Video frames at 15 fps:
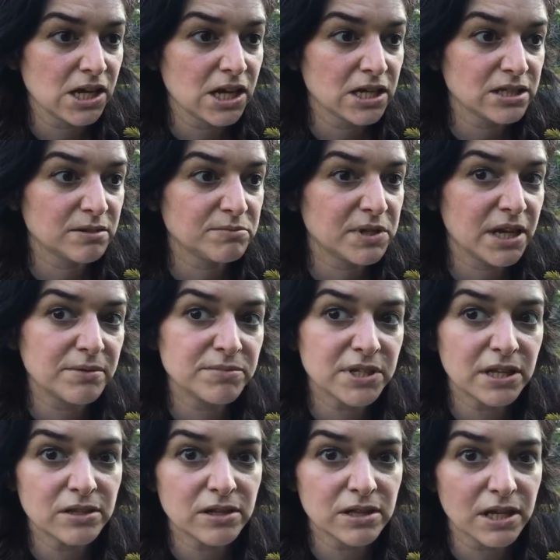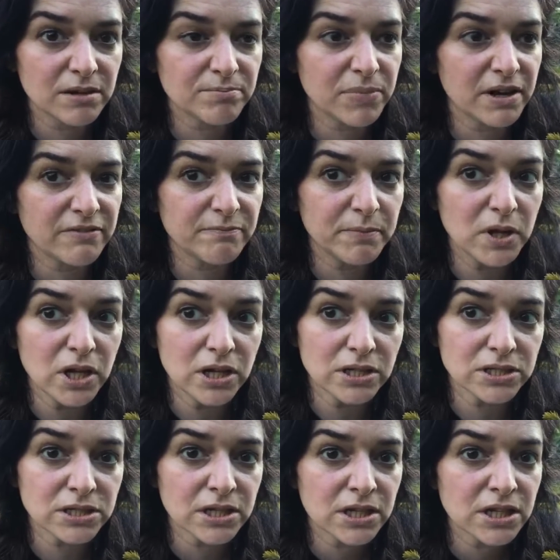Sometimes they look like
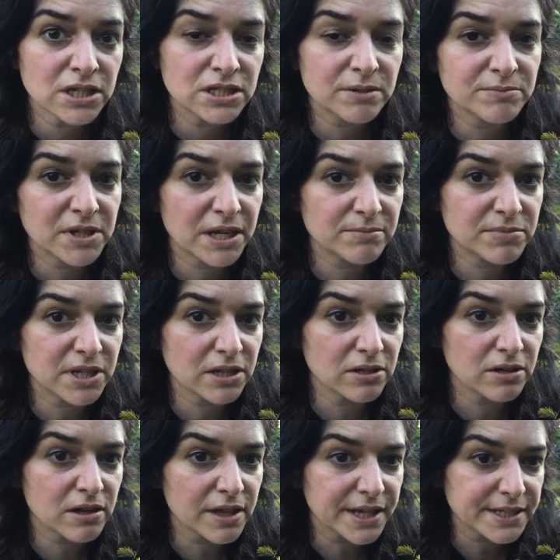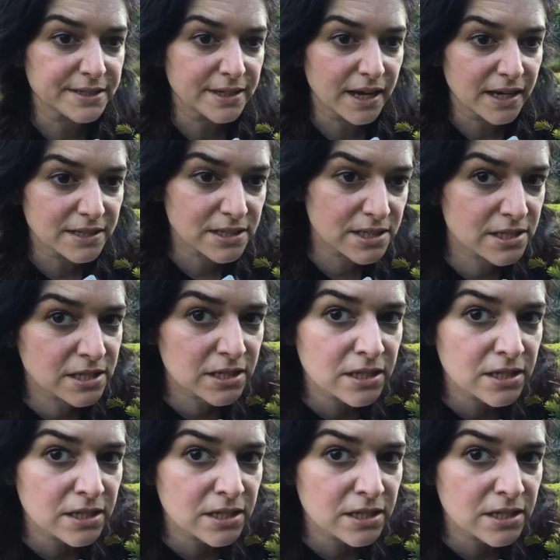puffballs. Sometimes they look like dots.